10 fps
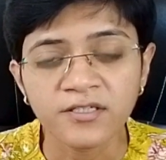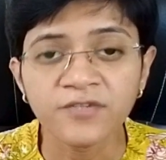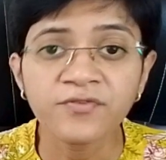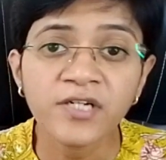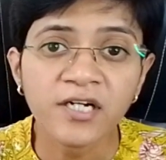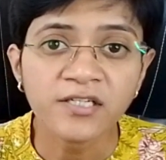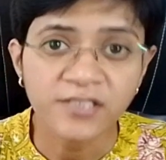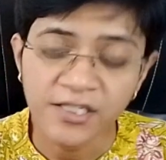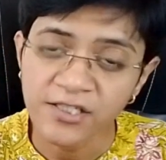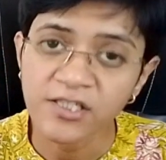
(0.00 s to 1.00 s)
difficult
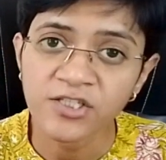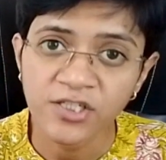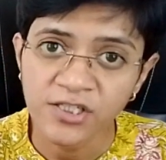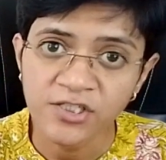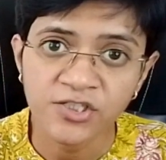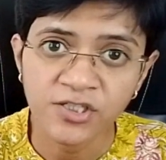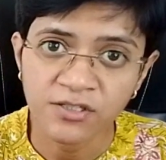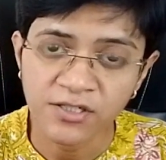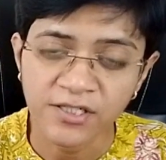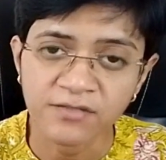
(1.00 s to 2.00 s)
dentition in
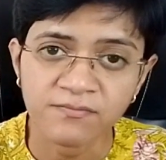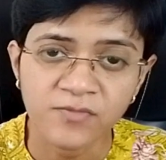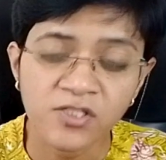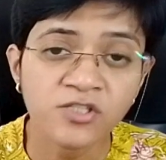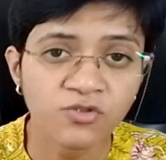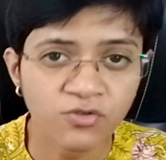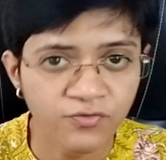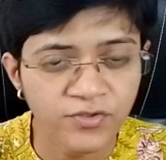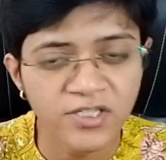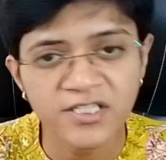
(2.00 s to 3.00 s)
children, in
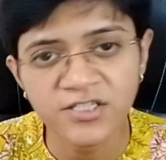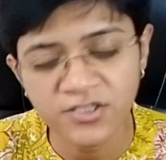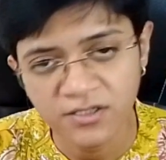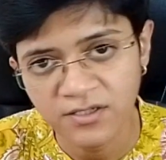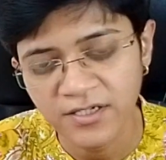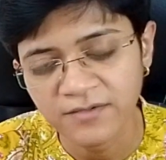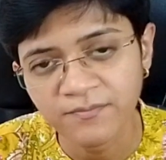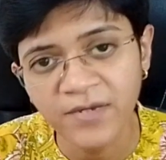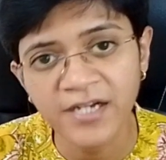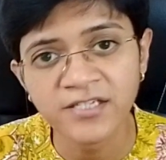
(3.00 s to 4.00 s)
scrofulous children.
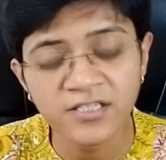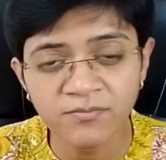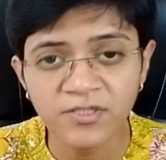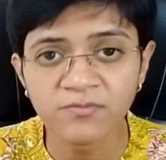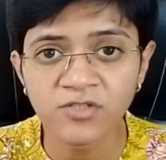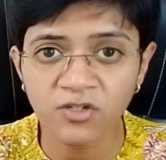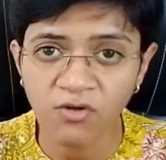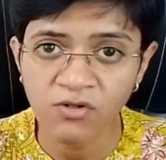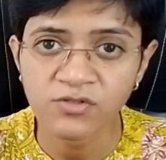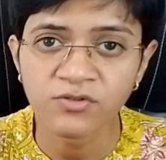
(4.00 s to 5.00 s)
Mind symptoms are
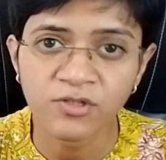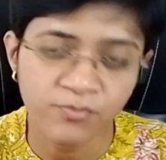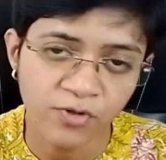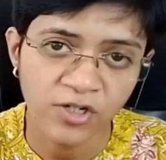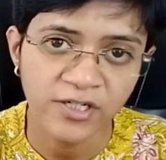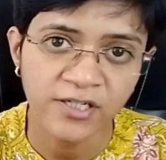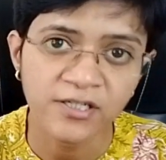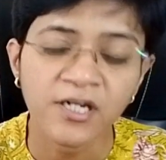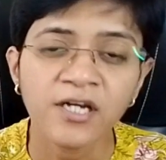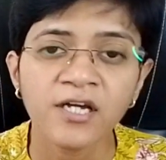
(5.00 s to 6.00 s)
also
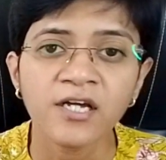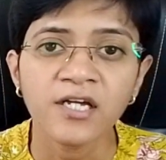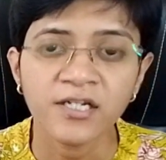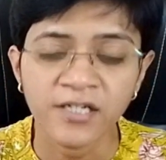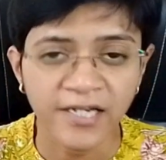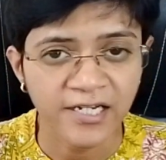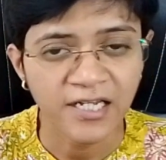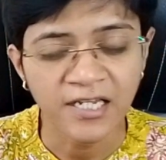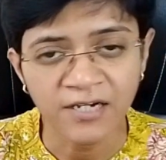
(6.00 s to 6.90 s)
important in hekla